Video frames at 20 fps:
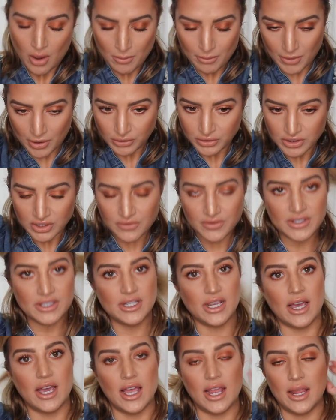Most of the
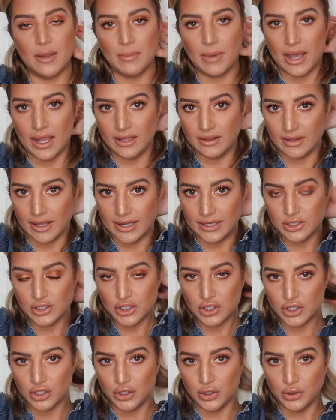time I like
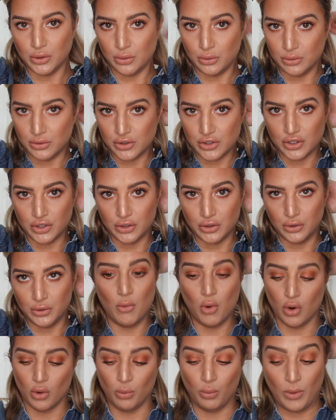to do
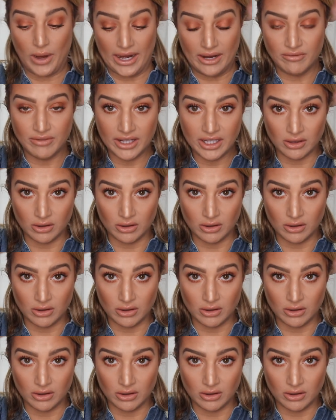more wavy